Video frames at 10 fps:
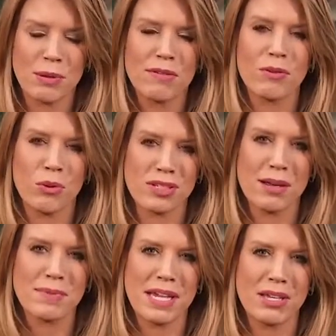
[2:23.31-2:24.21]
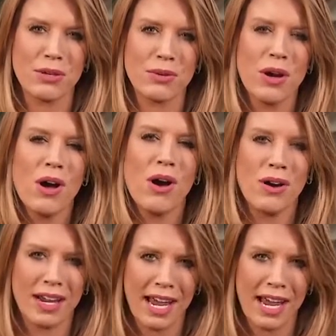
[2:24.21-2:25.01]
we will of course update you on